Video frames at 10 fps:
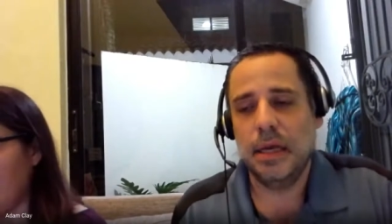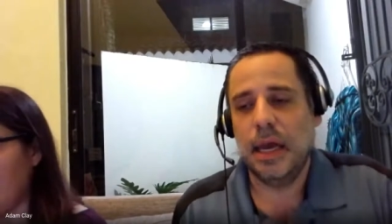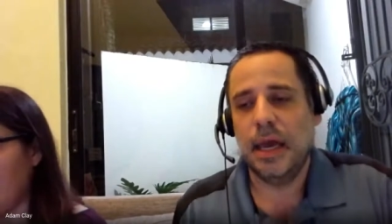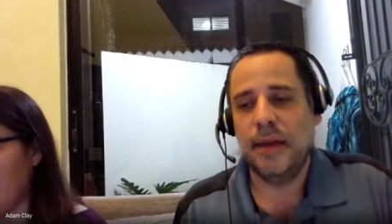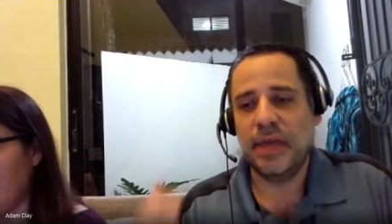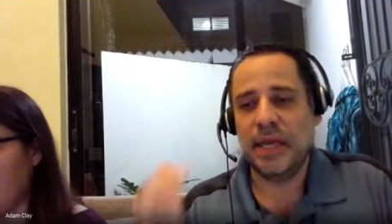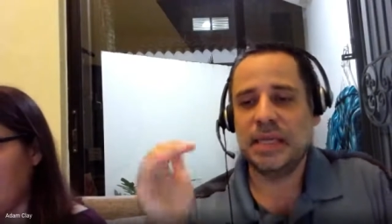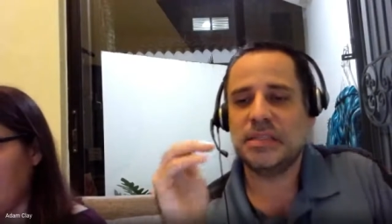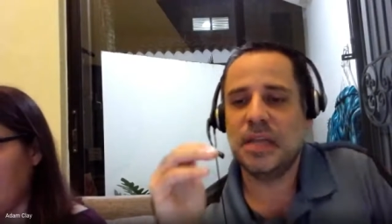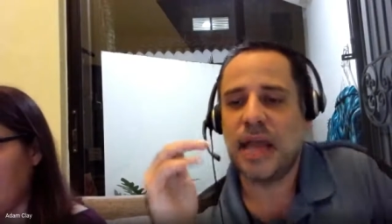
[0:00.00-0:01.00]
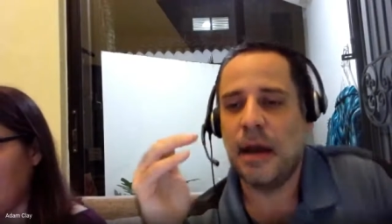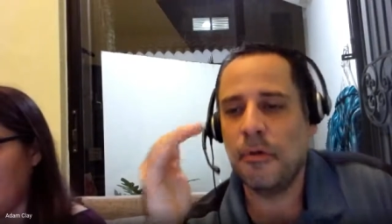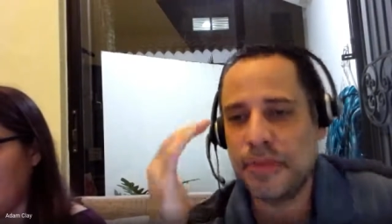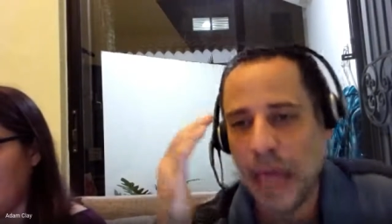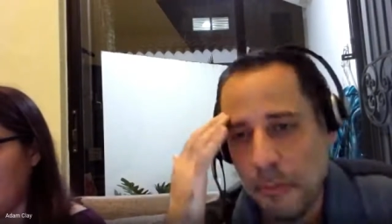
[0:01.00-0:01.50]
And if they get stuck, I
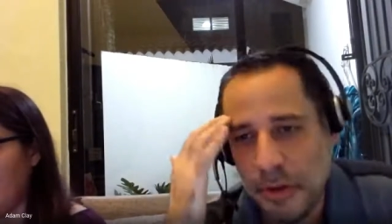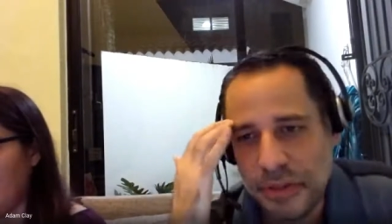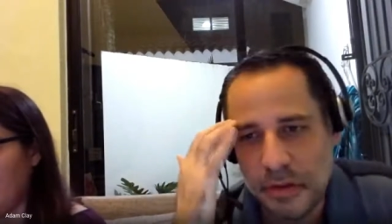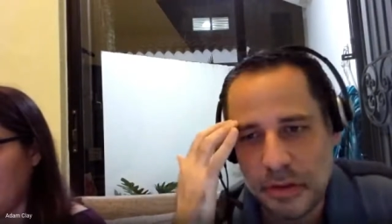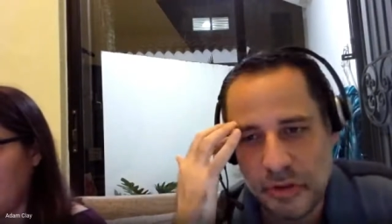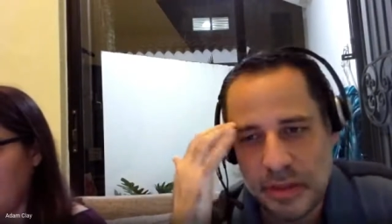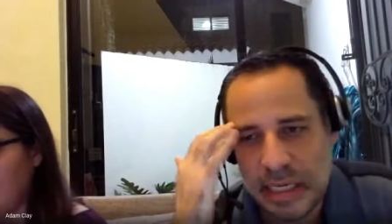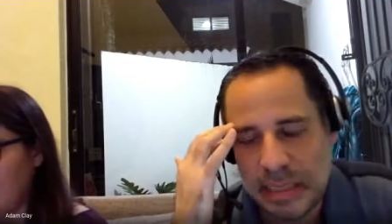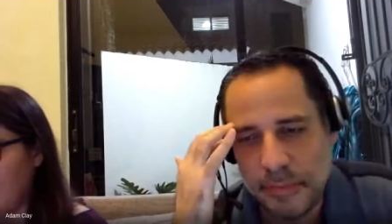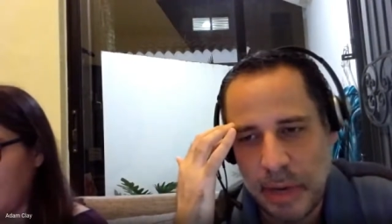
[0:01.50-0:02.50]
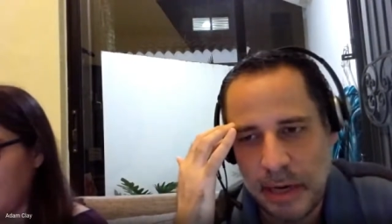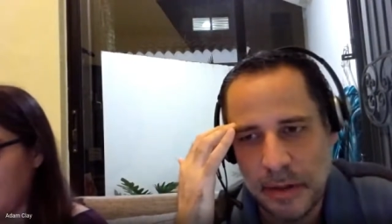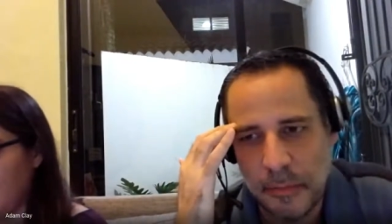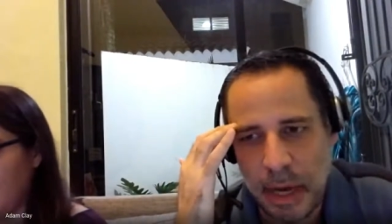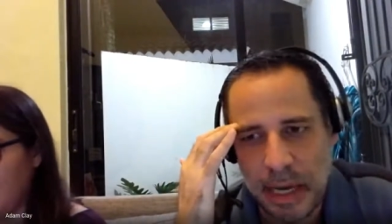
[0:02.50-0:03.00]
want those 3 things embedded in
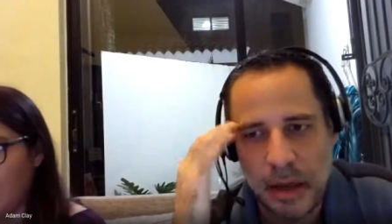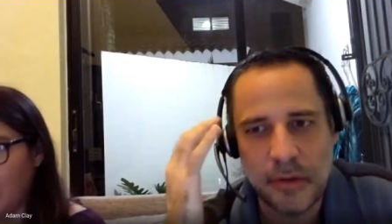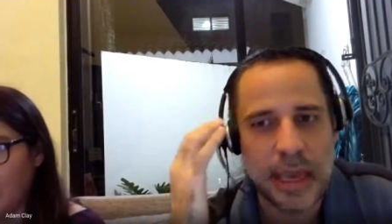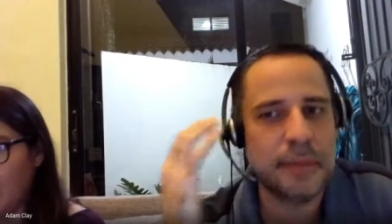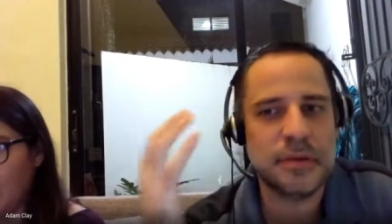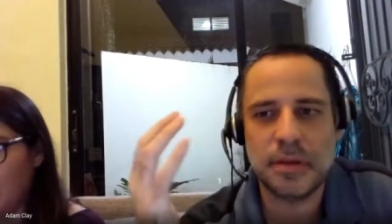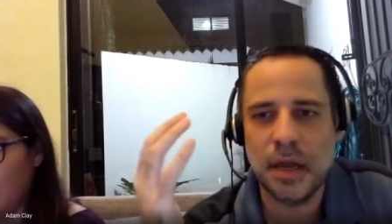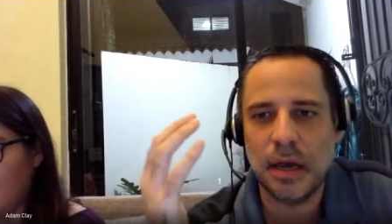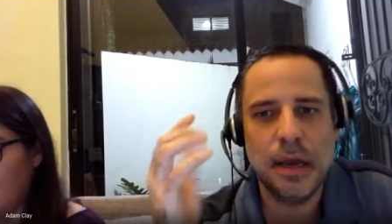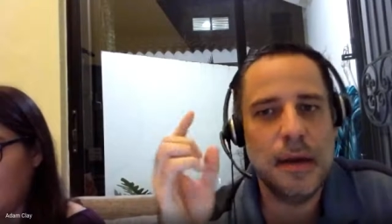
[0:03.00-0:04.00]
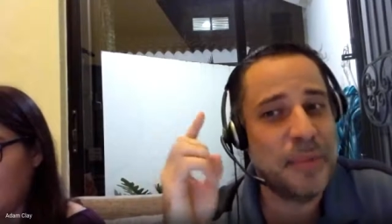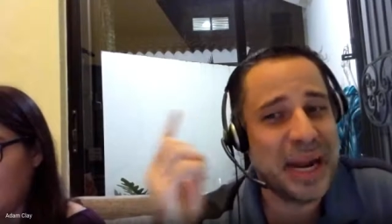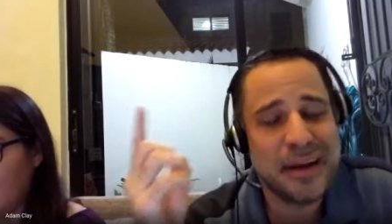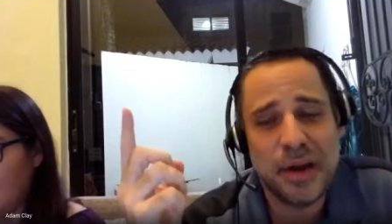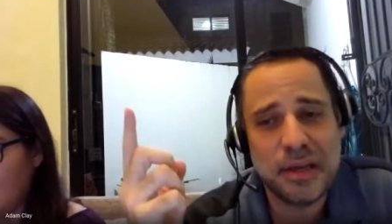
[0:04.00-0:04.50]
their mind. Okay, I'm stuck, but
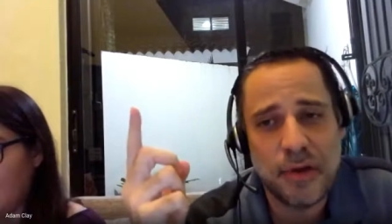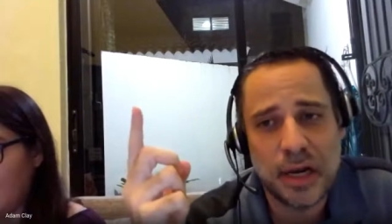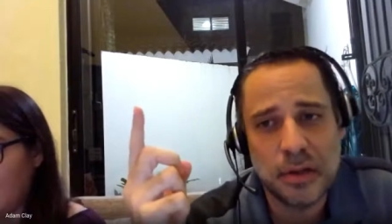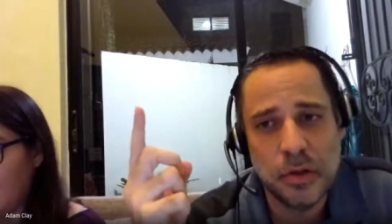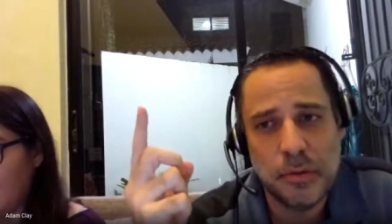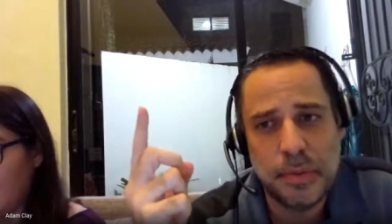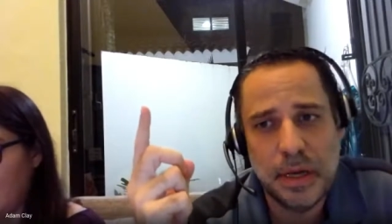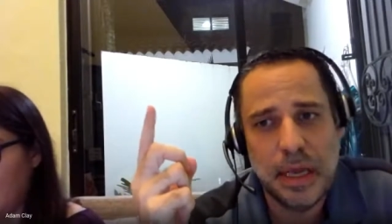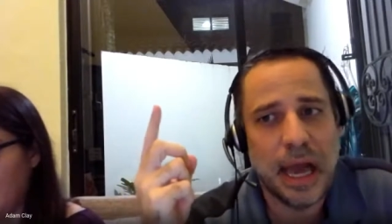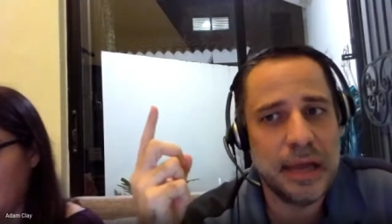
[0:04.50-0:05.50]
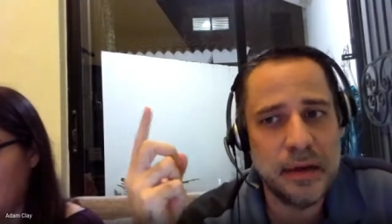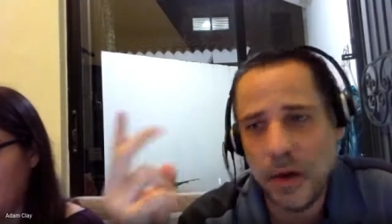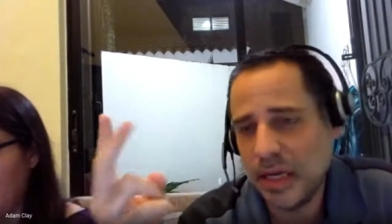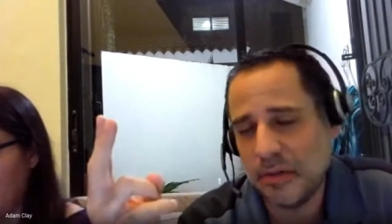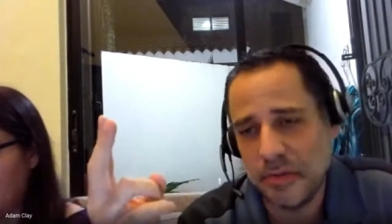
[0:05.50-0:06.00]
I know I can write a loop. I know
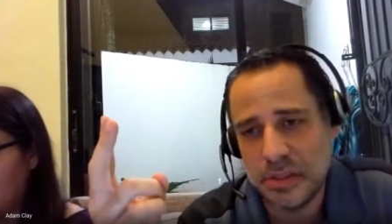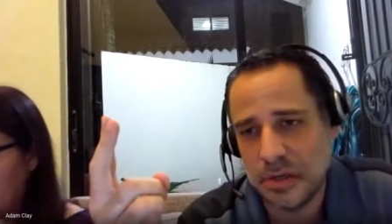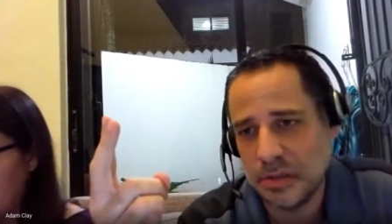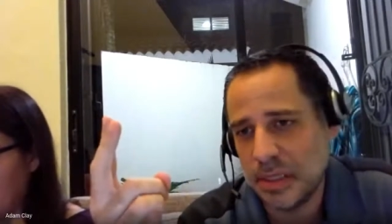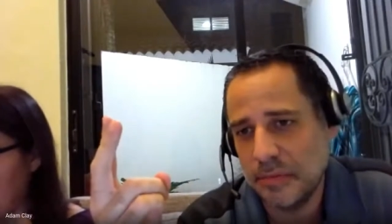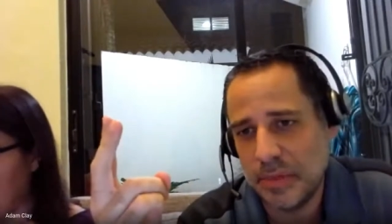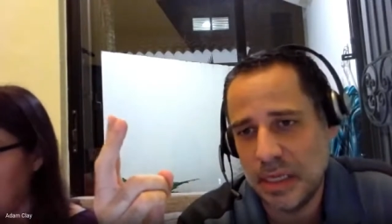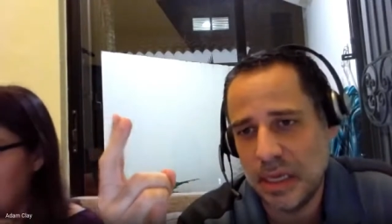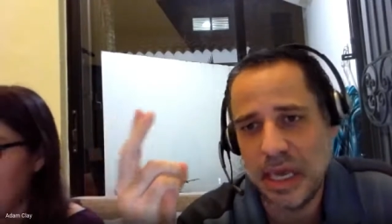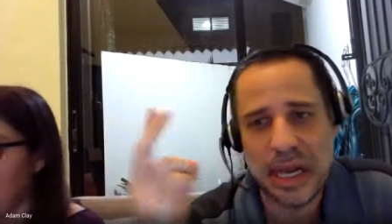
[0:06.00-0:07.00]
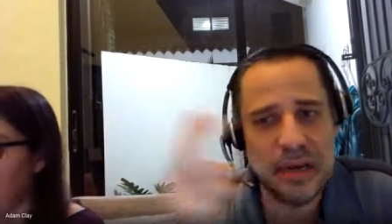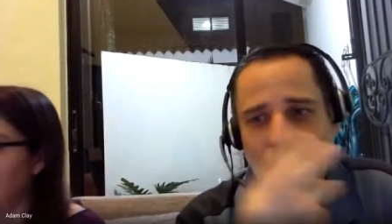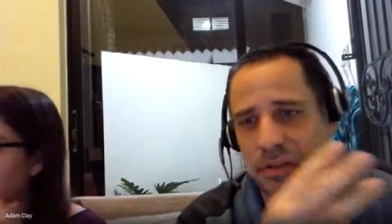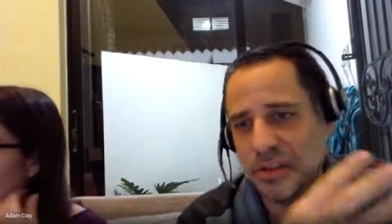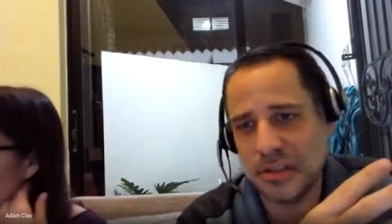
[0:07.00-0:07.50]
I can return something, and I
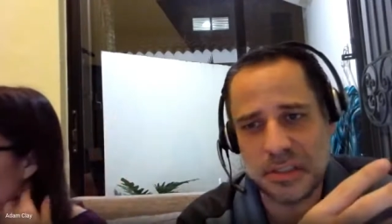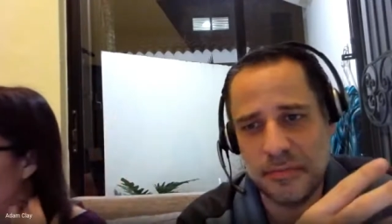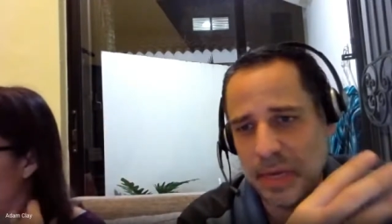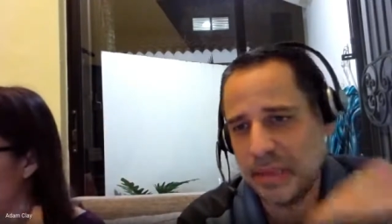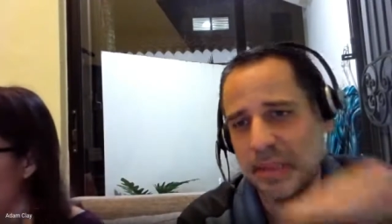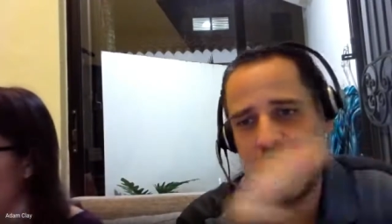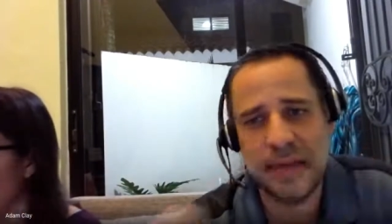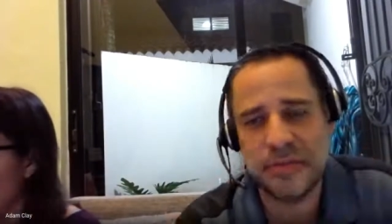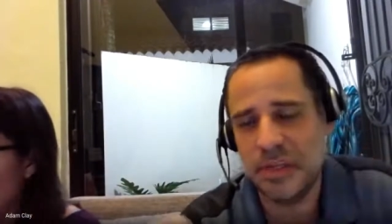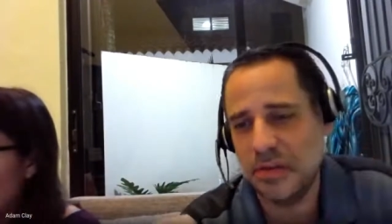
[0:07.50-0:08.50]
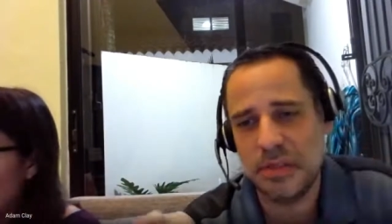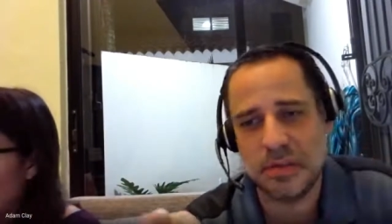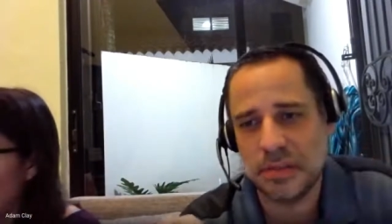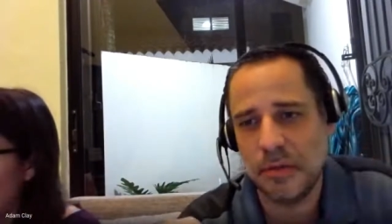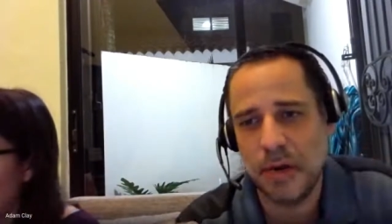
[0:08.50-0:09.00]
know that there's some method that I have to use here
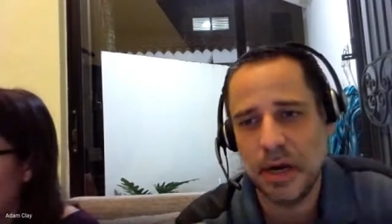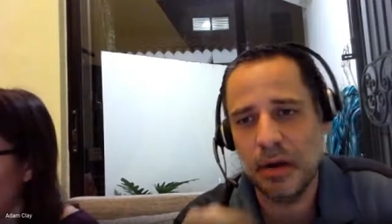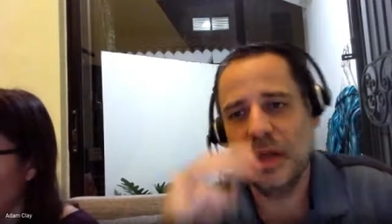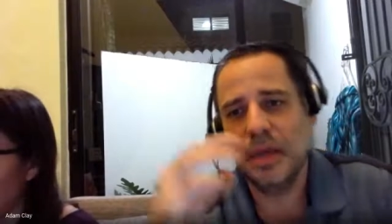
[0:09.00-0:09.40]
somewhere.